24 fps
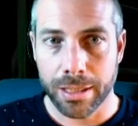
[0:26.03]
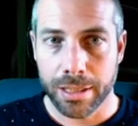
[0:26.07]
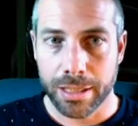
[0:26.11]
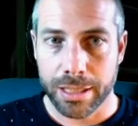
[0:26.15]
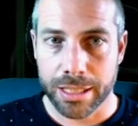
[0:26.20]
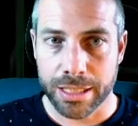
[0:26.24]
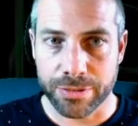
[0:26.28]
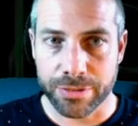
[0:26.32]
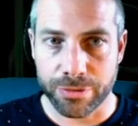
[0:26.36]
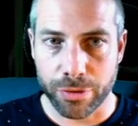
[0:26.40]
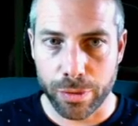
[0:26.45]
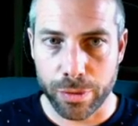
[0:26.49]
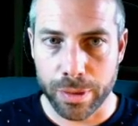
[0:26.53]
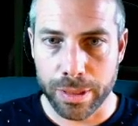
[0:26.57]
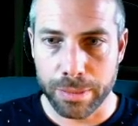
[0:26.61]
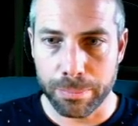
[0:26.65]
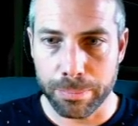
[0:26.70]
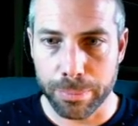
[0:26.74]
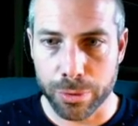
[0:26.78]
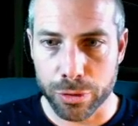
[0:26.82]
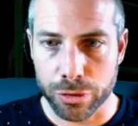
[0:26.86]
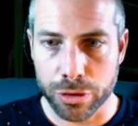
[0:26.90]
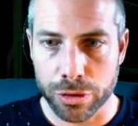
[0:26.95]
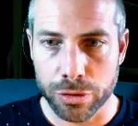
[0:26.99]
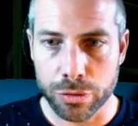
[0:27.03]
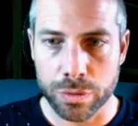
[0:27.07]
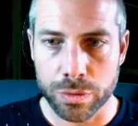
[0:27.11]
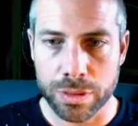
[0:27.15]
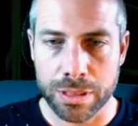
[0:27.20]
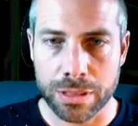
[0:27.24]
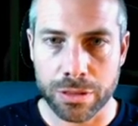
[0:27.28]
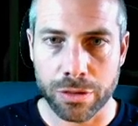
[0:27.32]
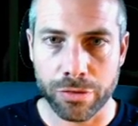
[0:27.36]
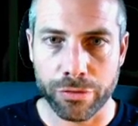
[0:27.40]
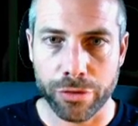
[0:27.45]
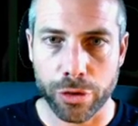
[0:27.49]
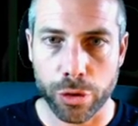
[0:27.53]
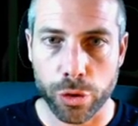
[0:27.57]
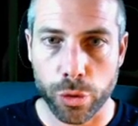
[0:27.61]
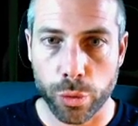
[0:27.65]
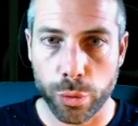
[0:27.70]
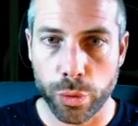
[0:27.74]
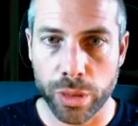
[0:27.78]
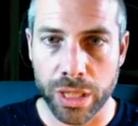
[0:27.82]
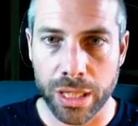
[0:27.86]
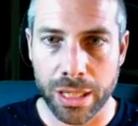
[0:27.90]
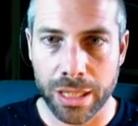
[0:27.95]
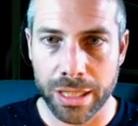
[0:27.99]
It's very important to discover
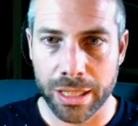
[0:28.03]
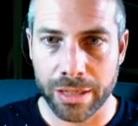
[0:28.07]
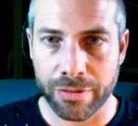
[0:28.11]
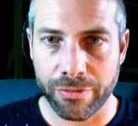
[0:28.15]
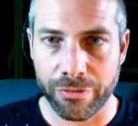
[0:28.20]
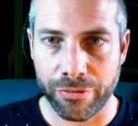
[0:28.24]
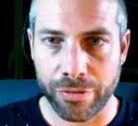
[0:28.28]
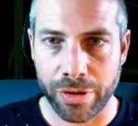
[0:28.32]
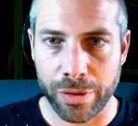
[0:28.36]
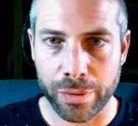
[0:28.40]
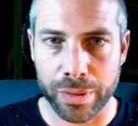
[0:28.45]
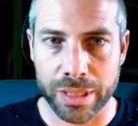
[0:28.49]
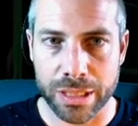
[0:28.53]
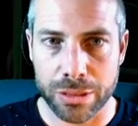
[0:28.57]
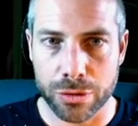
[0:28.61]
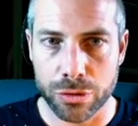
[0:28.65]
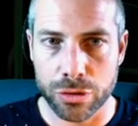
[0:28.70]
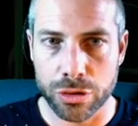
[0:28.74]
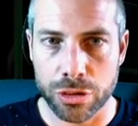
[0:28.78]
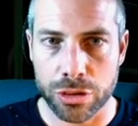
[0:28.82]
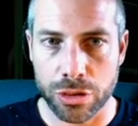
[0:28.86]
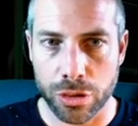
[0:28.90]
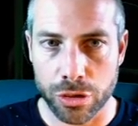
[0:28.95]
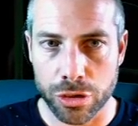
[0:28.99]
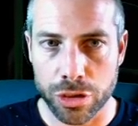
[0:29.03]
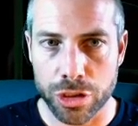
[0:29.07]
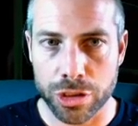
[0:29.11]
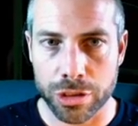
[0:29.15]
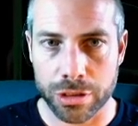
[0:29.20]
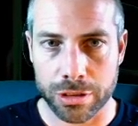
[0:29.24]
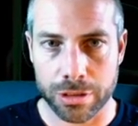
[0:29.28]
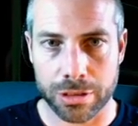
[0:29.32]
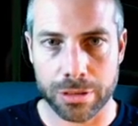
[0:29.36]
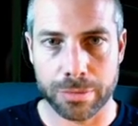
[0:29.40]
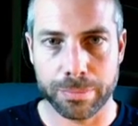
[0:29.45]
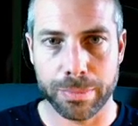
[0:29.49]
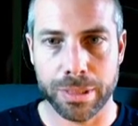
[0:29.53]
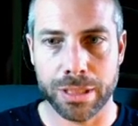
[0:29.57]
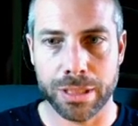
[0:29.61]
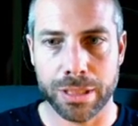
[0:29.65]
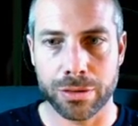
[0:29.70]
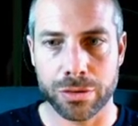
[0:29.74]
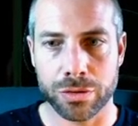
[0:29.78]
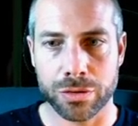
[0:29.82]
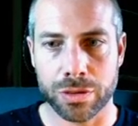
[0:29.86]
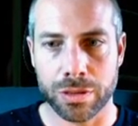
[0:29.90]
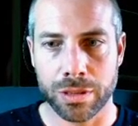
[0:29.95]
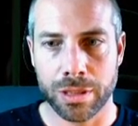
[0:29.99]
quickly very good solutions,
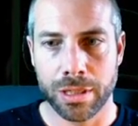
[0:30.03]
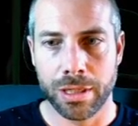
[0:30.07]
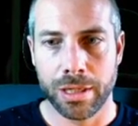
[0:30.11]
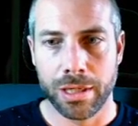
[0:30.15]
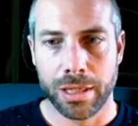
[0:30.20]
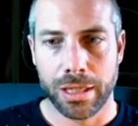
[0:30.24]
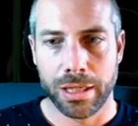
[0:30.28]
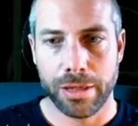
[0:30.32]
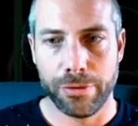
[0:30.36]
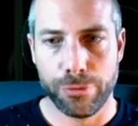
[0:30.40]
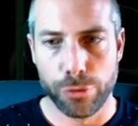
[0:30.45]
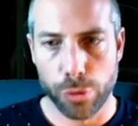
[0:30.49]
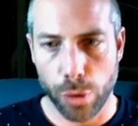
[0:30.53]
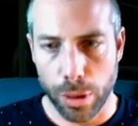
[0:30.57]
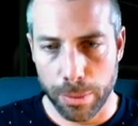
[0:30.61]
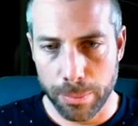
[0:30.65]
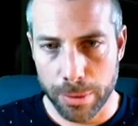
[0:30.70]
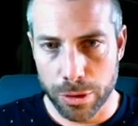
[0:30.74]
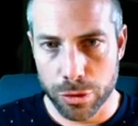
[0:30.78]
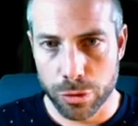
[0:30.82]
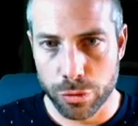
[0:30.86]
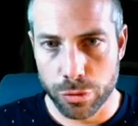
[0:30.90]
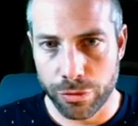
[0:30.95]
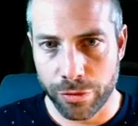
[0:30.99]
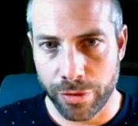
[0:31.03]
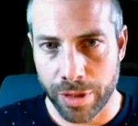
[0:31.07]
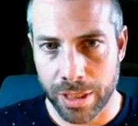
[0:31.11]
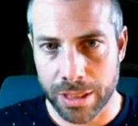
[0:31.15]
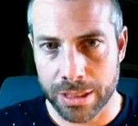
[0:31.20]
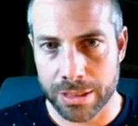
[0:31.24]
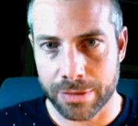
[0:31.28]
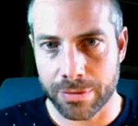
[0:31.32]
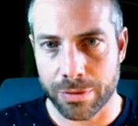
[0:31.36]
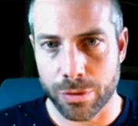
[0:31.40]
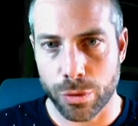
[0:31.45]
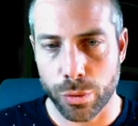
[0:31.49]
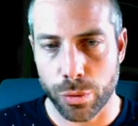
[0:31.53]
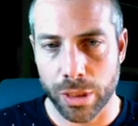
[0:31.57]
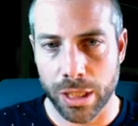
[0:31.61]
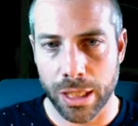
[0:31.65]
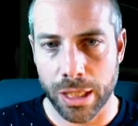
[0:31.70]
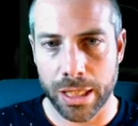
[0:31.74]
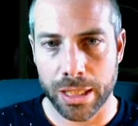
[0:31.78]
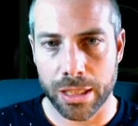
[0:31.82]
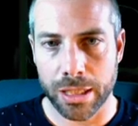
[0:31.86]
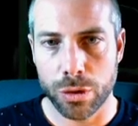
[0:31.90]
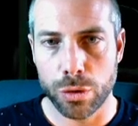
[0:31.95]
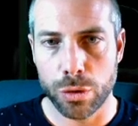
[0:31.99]
because if you are able to find
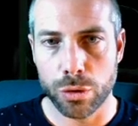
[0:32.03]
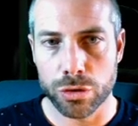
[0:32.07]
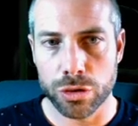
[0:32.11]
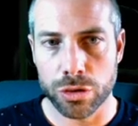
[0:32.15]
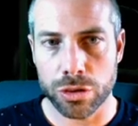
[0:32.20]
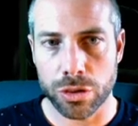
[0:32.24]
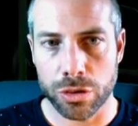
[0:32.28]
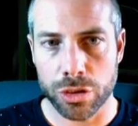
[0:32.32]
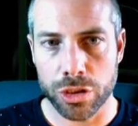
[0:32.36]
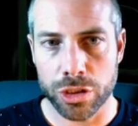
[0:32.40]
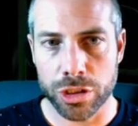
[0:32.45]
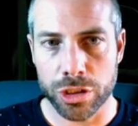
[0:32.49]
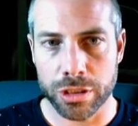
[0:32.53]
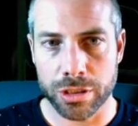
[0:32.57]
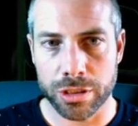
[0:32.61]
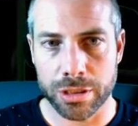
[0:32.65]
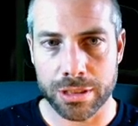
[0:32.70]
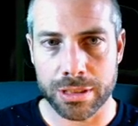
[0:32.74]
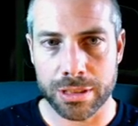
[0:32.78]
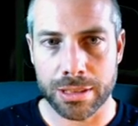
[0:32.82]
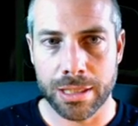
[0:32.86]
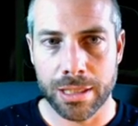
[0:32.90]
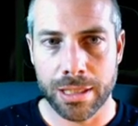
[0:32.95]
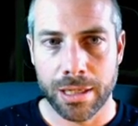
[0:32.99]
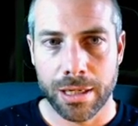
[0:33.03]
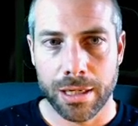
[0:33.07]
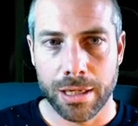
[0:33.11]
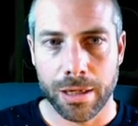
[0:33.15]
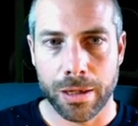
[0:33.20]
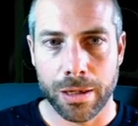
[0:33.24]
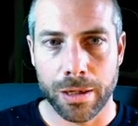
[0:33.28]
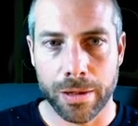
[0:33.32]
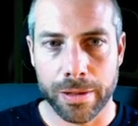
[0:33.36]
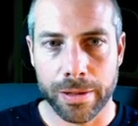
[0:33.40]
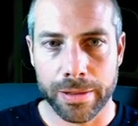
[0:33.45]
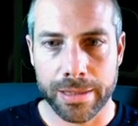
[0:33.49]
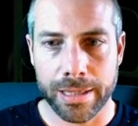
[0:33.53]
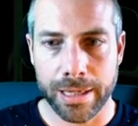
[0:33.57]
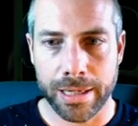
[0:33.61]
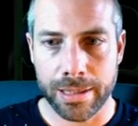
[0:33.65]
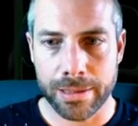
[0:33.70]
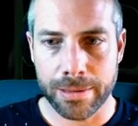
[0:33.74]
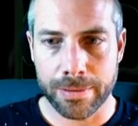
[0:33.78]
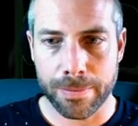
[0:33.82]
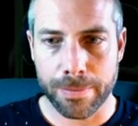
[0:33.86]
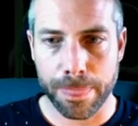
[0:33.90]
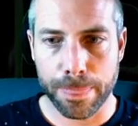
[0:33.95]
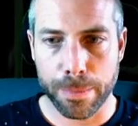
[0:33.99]
quickly good solutions,
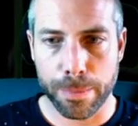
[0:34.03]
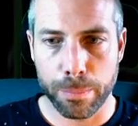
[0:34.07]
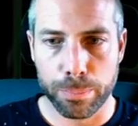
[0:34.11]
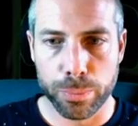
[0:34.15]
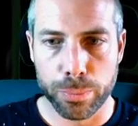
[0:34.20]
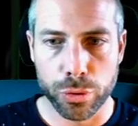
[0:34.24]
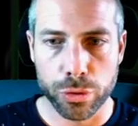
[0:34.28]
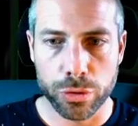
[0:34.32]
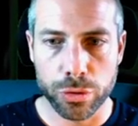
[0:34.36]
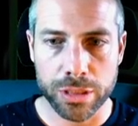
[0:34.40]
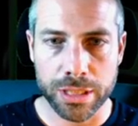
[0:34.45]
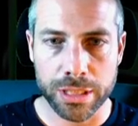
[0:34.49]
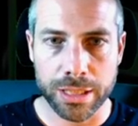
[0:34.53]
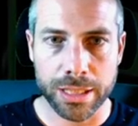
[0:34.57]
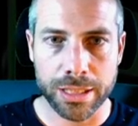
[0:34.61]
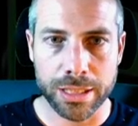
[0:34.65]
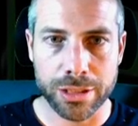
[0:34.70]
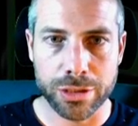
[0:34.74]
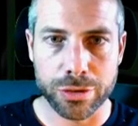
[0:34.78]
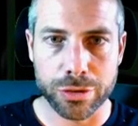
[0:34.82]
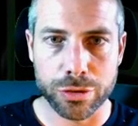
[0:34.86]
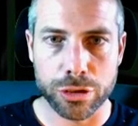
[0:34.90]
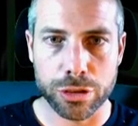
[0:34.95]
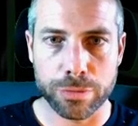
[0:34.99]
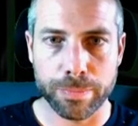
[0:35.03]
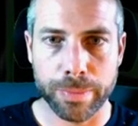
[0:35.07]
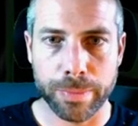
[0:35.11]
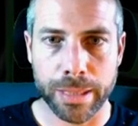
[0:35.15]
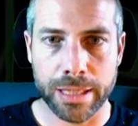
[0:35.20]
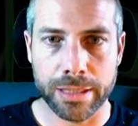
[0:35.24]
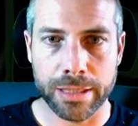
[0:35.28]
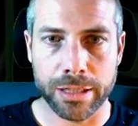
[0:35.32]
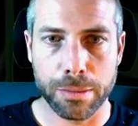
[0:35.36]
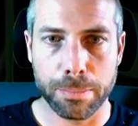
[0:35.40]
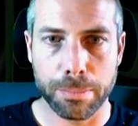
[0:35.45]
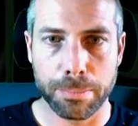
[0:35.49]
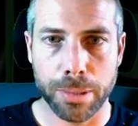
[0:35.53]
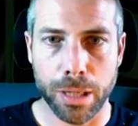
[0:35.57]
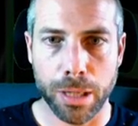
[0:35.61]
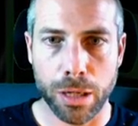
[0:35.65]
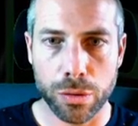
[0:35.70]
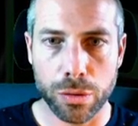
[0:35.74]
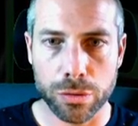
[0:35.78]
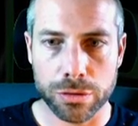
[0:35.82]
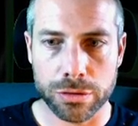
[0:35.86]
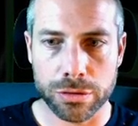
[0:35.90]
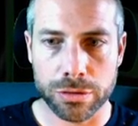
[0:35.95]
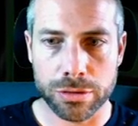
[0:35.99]
then the pruning induced by the
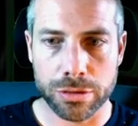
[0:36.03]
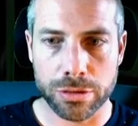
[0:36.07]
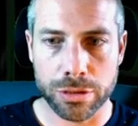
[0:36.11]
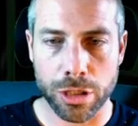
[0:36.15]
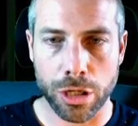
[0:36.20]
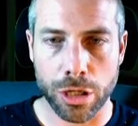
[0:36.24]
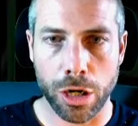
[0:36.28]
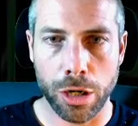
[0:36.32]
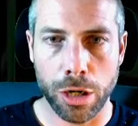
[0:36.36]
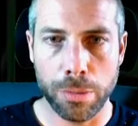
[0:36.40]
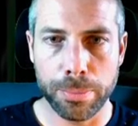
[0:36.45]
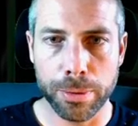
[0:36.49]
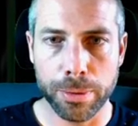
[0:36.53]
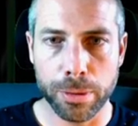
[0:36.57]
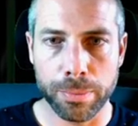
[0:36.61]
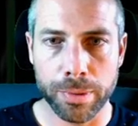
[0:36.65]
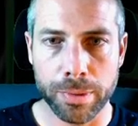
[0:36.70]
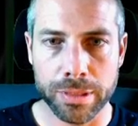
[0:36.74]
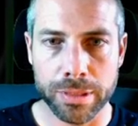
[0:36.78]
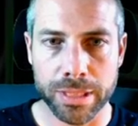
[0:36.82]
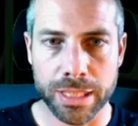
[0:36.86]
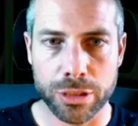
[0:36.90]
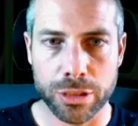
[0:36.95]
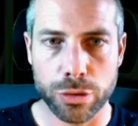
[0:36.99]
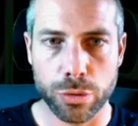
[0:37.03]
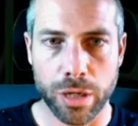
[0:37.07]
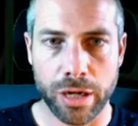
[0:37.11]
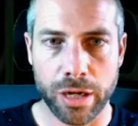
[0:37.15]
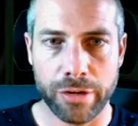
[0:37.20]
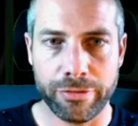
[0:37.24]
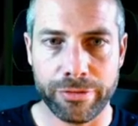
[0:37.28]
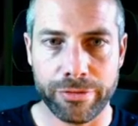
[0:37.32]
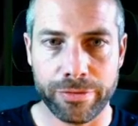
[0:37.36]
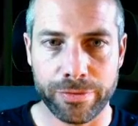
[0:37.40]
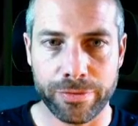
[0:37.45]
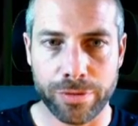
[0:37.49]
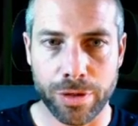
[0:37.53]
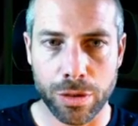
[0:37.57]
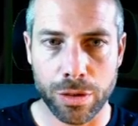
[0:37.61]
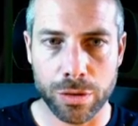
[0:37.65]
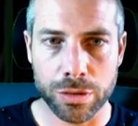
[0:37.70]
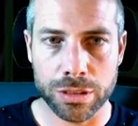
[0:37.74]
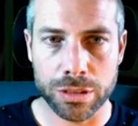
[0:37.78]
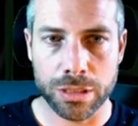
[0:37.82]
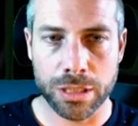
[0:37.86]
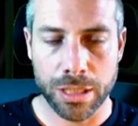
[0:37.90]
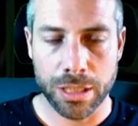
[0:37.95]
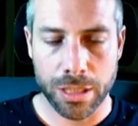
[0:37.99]
bounds, the upper bound that you have found,
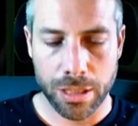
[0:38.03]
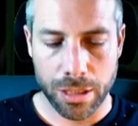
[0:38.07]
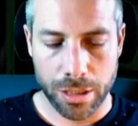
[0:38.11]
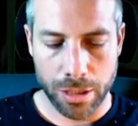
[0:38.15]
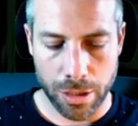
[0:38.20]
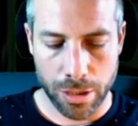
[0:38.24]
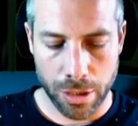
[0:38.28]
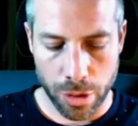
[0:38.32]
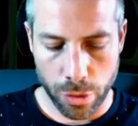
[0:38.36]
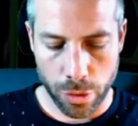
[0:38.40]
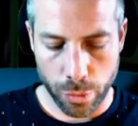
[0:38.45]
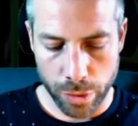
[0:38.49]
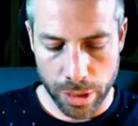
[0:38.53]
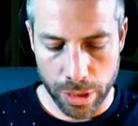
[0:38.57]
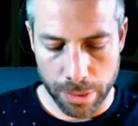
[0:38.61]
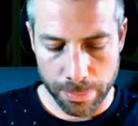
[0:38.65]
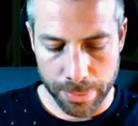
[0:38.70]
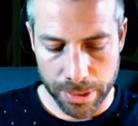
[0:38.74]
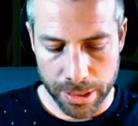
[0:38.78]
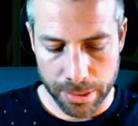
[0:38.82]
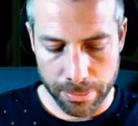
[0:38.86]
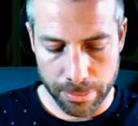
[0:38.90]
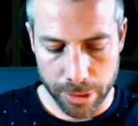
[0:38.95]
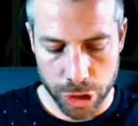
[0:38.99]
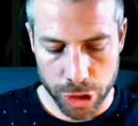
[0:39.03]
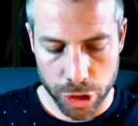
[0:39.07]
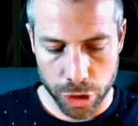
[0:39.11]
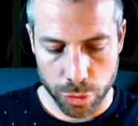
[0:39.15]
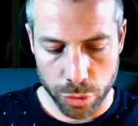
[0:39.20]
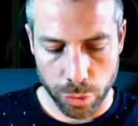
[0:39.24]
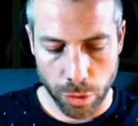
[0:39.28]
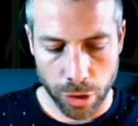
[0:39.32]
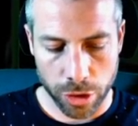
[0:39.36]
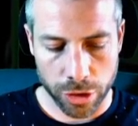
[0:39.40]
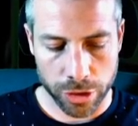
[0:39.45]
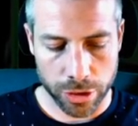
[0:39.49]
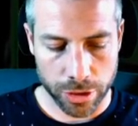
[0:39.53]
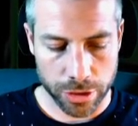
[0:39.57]
will be much stronger.